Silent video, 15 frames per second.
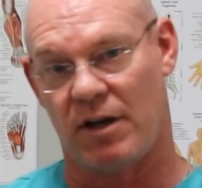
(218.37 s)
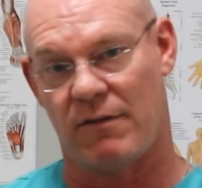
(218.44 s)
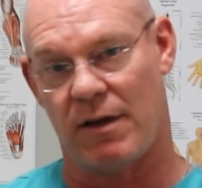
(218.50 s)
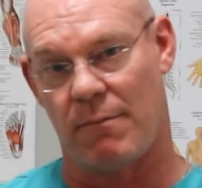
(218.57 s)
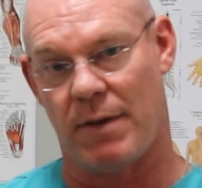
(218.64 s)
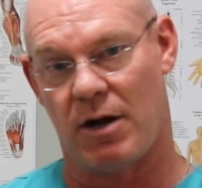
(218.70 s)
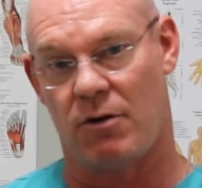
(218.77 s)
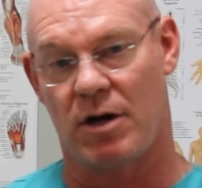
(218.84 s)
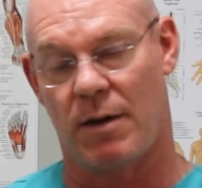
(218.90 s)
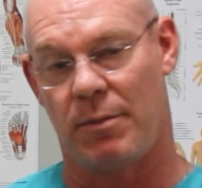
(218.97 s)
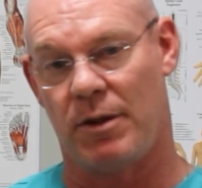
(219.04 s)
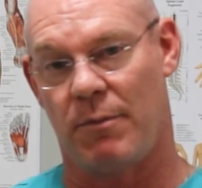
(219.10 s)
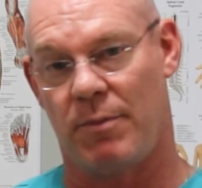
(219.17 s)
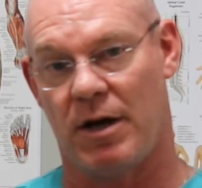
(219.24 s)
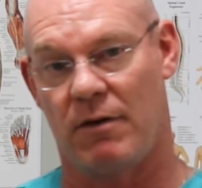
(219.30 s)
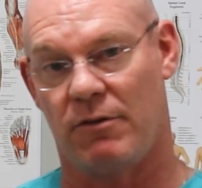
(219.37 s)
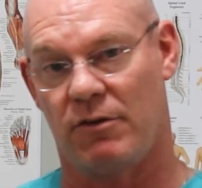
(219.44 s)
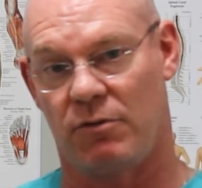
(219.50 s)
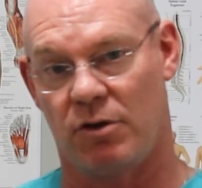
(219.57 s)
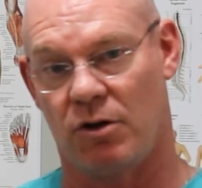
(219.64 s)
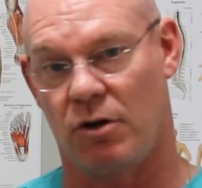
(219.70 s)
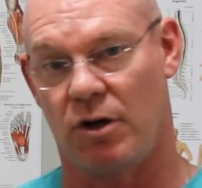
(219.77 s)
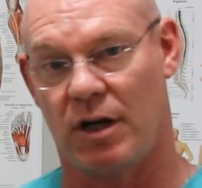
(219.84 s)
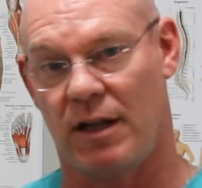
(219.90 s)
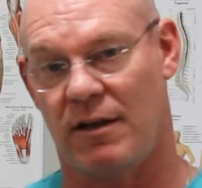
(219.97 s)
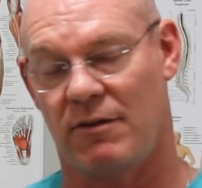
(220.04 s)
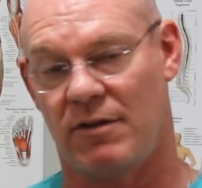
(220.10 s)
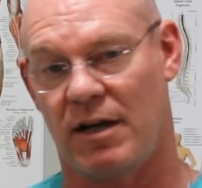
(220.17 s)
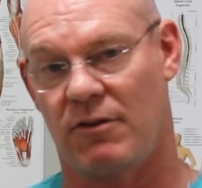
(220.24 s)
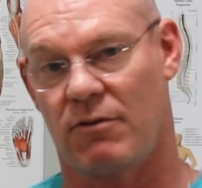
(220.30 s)
You have that metal cup in the pelvis when you're looking at
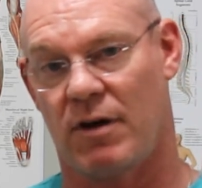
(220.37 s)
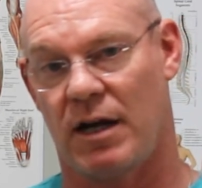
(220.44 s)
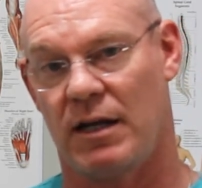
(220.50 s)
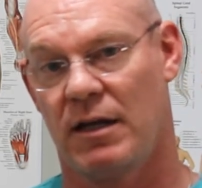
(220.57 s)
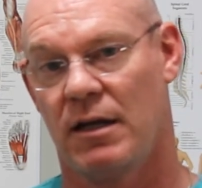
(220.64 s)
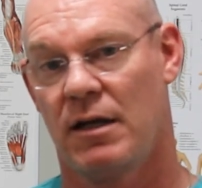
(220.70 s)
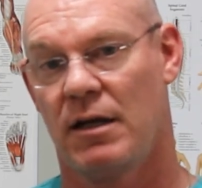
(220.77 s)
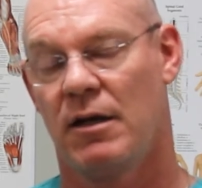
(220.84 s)
this x-ray.